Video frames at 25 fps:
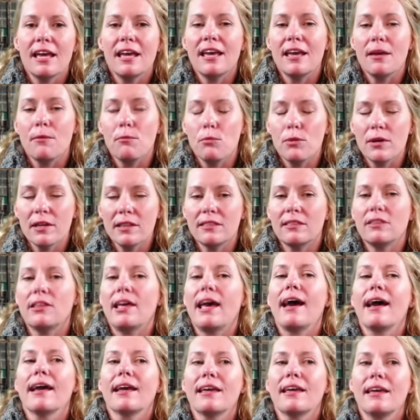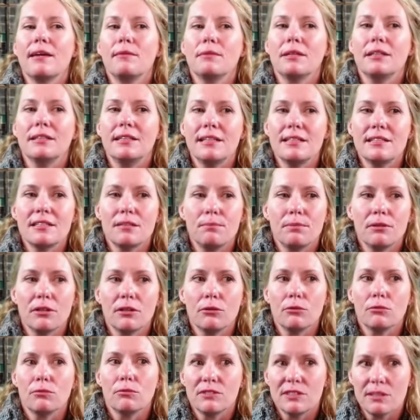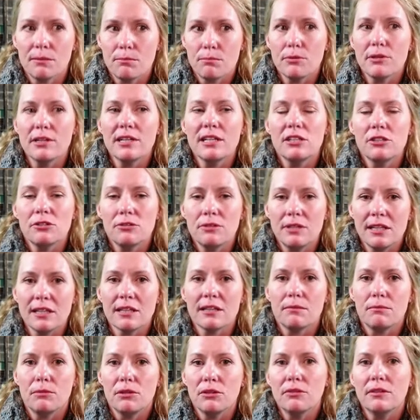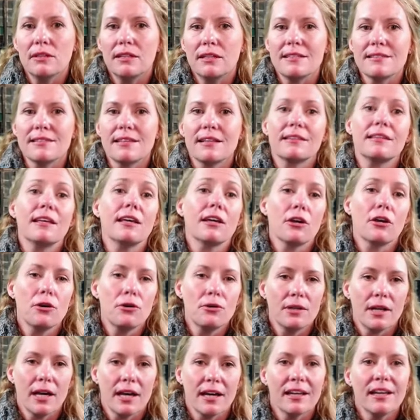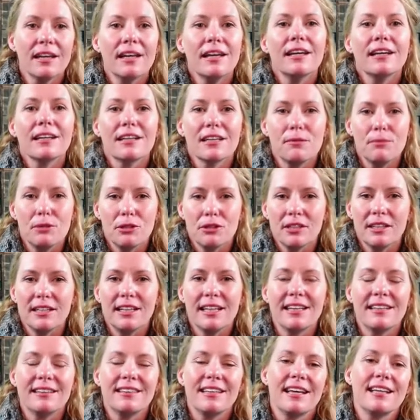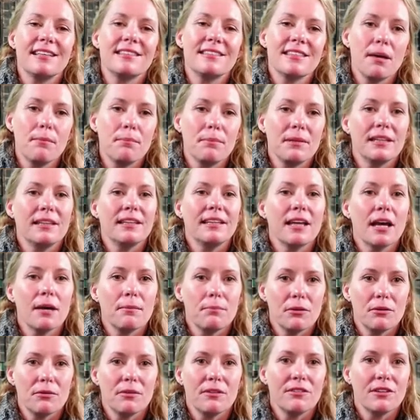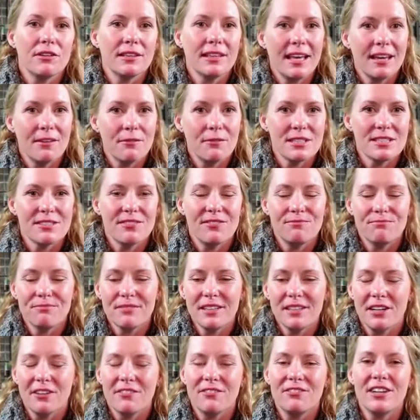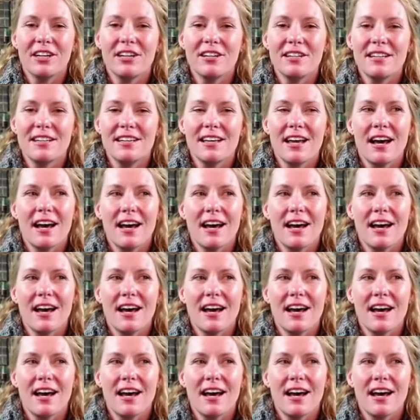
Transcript: and with that came the need to build some pretty unique communities, like the Echota community that's up in the Upper River that was, you know, very.